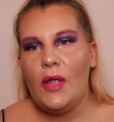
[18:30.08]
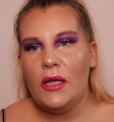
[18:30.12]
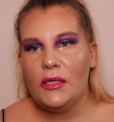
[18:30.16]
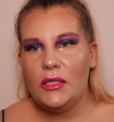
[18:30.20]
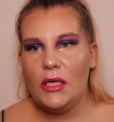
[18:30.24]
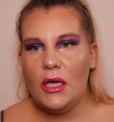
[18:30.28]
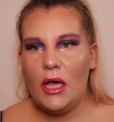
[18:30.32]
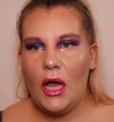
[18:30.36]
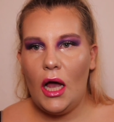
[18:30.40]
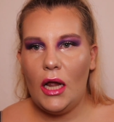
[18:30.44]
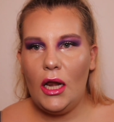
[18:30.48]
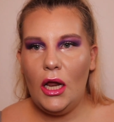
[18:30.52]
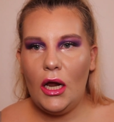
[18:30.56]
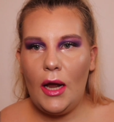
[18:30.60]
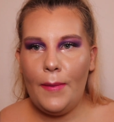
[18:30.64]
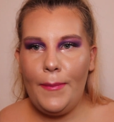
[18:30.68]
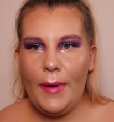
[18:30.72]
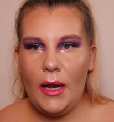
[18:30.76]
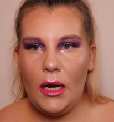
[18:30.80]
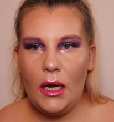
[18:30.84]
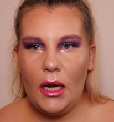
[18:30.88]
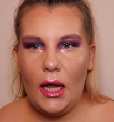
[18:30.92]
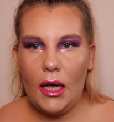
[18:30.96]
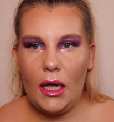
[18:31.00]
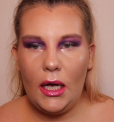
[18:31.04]
So yeah, I look a
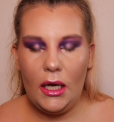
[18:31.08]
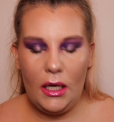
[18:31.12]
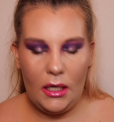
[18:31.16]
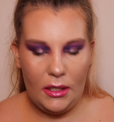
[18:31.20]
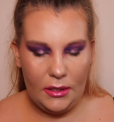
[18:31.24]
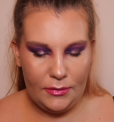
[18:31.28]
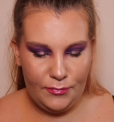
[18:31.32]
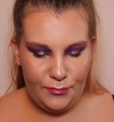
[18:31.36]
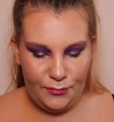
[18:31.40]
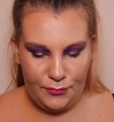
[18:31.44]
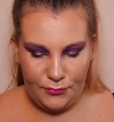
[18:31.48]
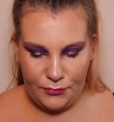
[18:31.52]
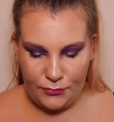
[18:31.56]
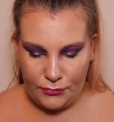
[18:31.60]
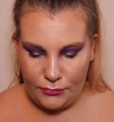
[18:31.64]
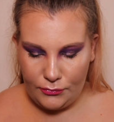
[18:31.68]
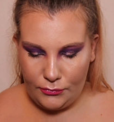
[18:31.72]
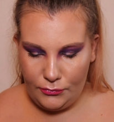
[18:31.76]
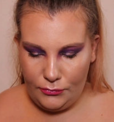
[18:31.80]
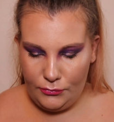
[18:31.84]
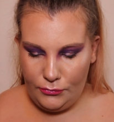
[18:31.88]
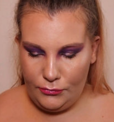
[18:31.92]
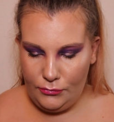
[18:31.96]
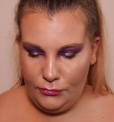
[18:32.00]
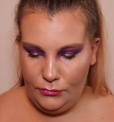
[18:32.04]
bit like a
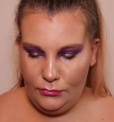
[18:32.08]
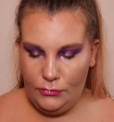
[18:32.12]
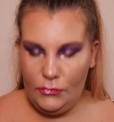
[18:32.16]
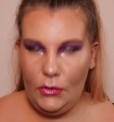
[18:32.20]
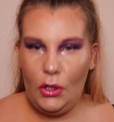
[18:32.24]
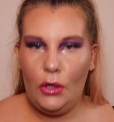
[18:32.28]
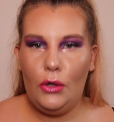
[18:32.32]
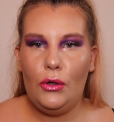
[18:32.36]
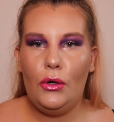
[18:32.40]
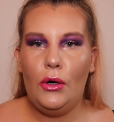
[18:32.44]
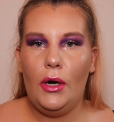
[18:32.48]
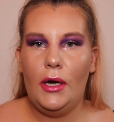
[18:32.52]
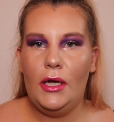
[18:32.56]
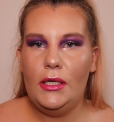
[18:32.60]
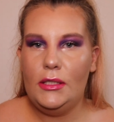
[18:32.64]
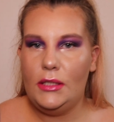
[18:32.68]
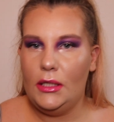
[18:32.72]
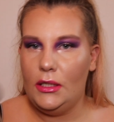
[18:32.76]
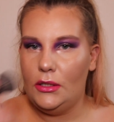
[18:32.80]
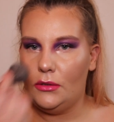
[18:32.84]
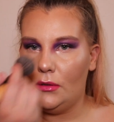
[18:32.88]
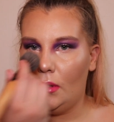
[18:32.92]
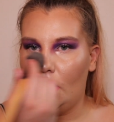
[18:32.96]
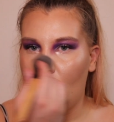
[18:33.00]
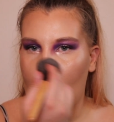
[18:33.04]

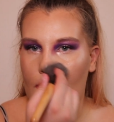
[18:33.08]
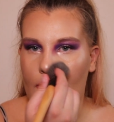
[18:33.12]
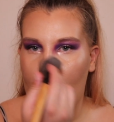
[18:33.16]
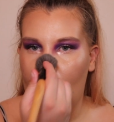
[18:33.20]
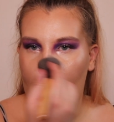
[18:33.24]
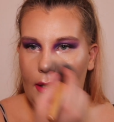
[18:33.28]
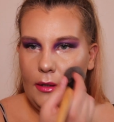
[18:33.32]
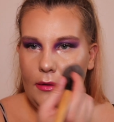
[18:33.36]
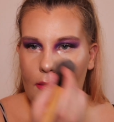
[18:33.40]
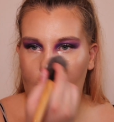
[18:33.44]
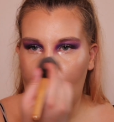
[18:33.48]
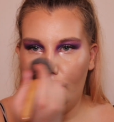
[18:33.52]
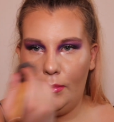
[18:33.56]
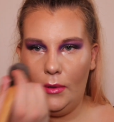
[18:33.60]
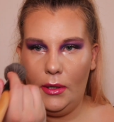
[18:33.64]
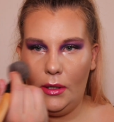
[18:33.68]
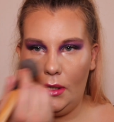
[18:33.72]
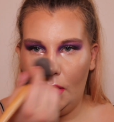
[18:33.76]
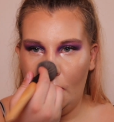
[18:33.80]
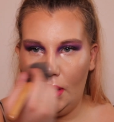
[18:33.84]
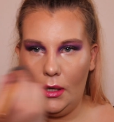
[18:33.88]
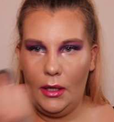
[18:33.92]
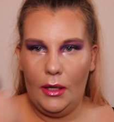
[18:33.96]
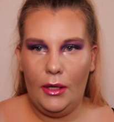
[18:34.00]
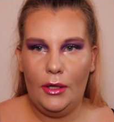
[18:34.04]
crazy drag queen, but
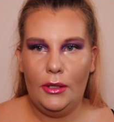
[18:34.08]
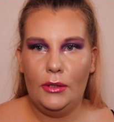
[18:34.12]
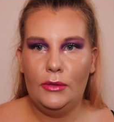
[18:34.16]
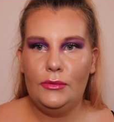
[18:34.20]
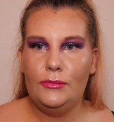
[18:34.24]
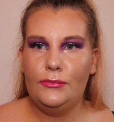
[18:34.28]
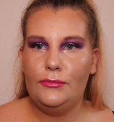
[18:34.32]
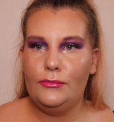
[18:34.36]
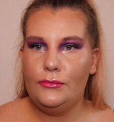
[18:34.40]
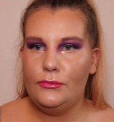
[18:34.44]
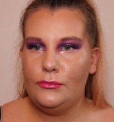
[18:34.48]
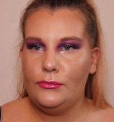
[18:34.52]
you know,